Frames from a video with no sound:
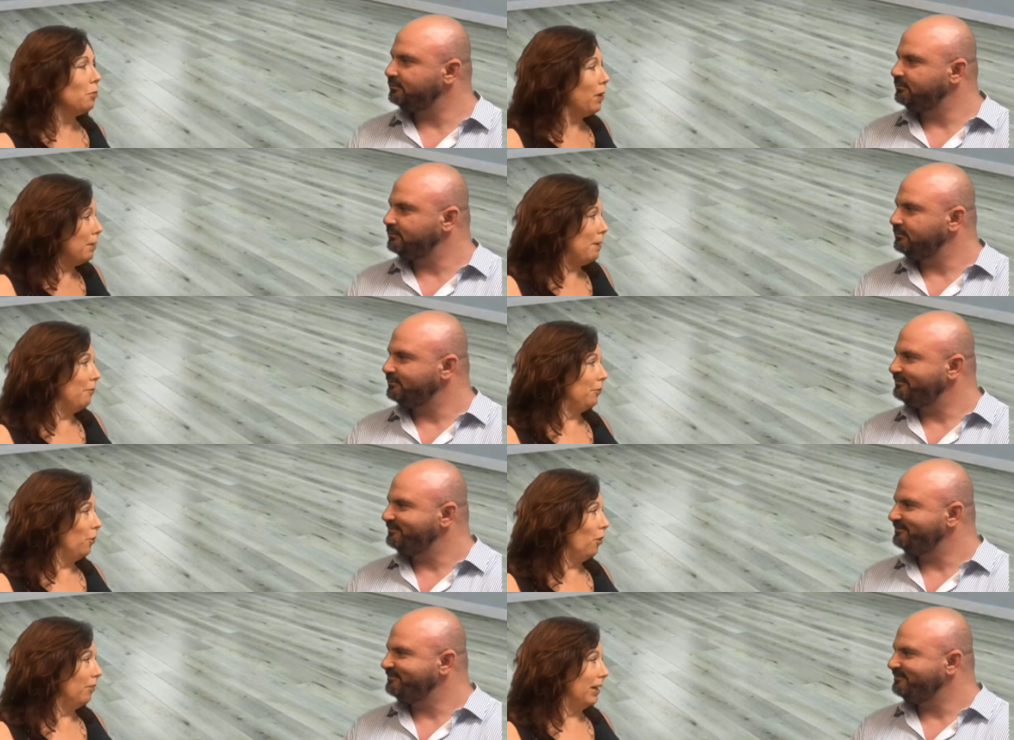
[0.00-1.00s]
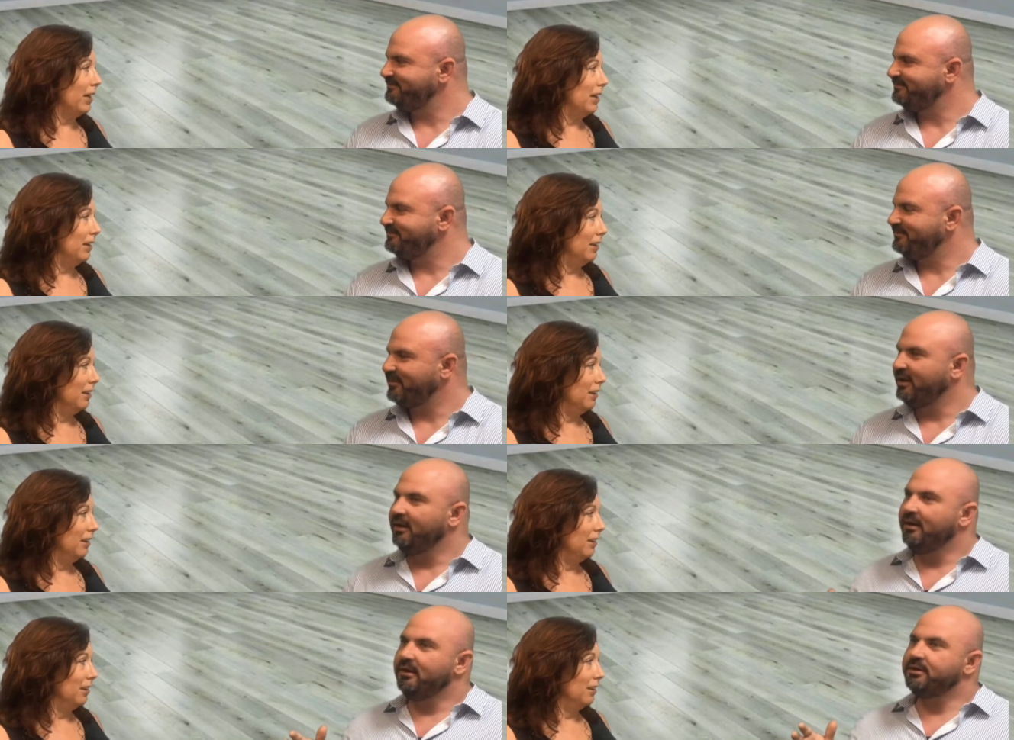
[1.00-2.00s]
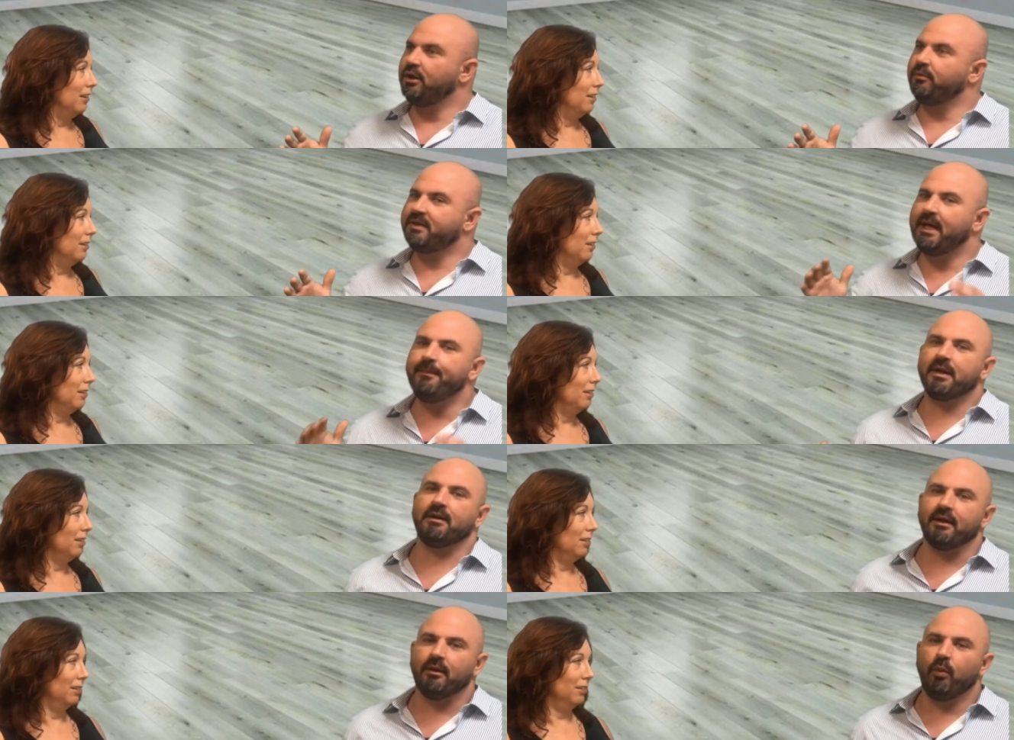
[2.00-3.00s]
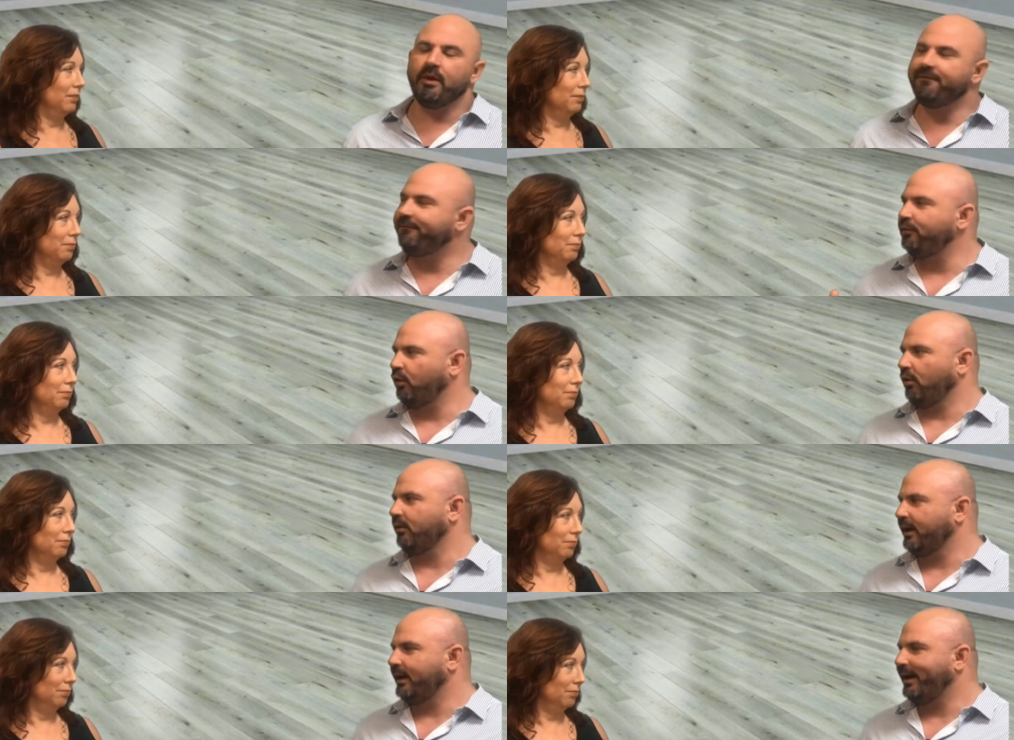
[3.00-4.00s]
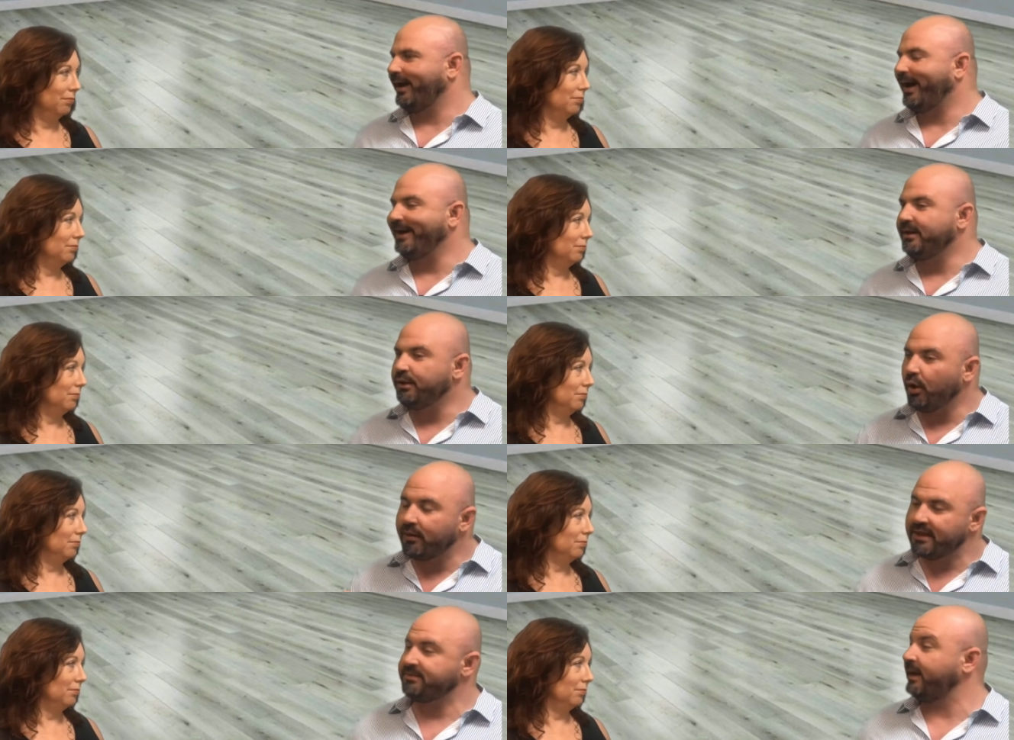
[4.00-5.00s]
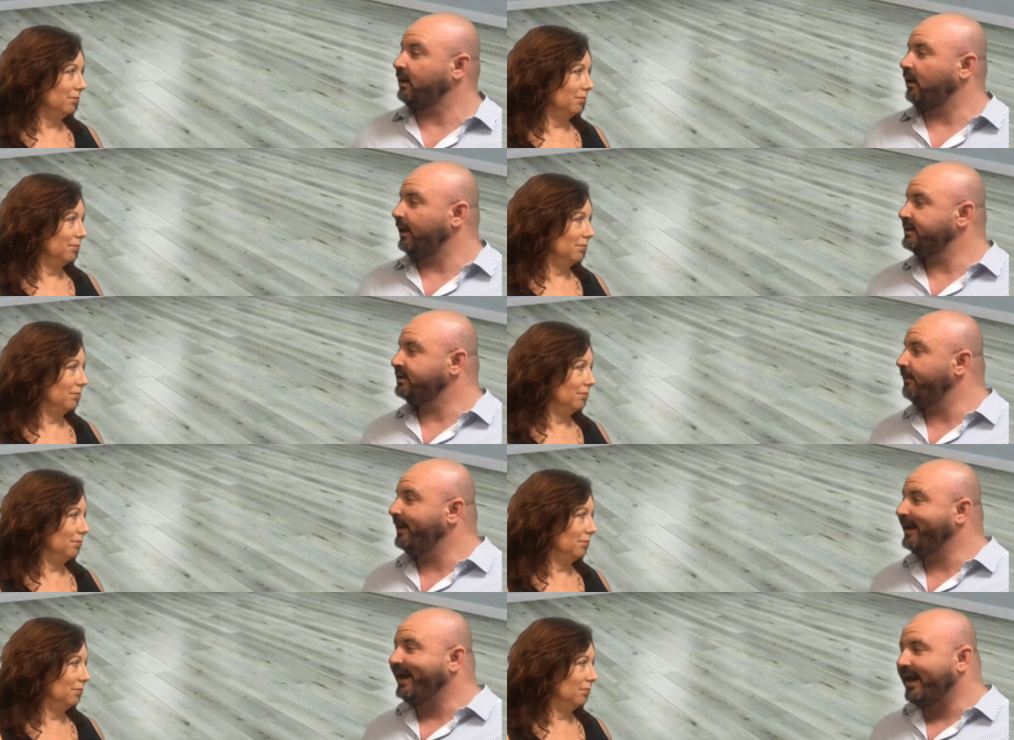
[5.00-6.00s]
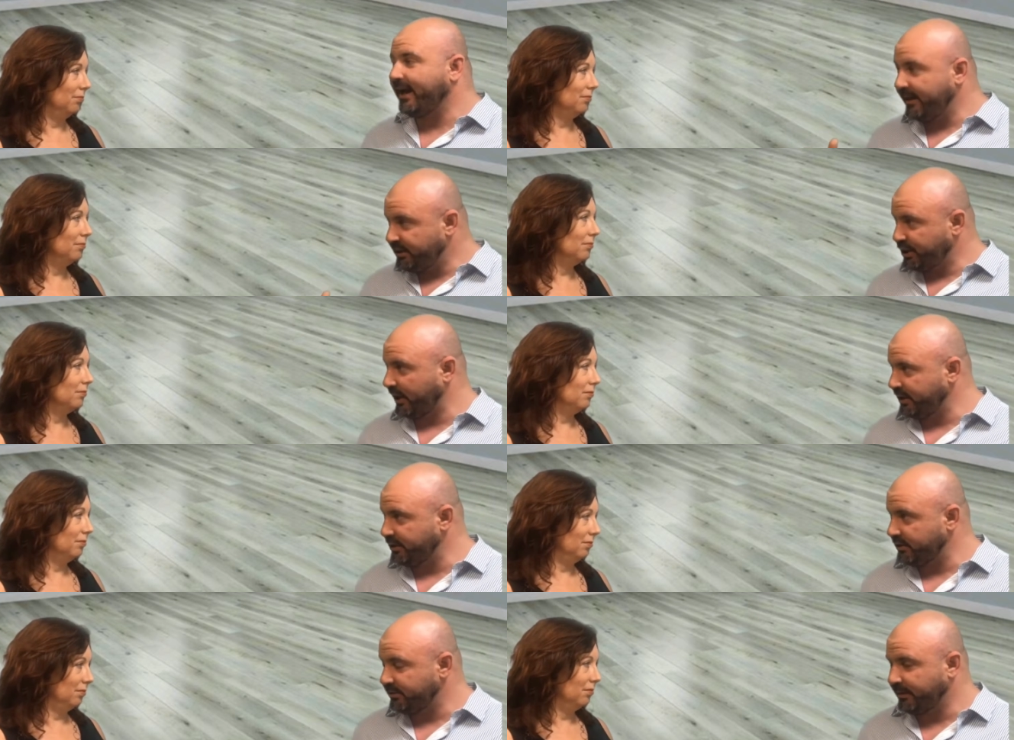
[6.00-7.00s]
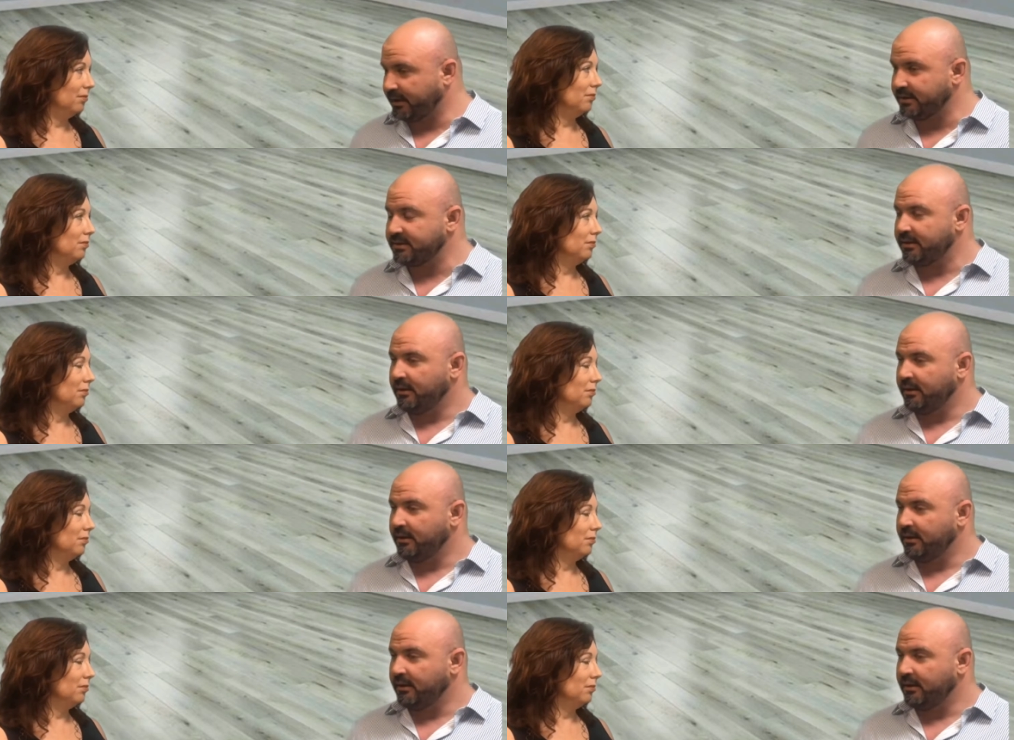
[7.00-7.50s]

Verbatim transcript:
Speaker 1: what about flooring?
Speaker 2: So typically with flooring, I don't ask my clients to make any changes because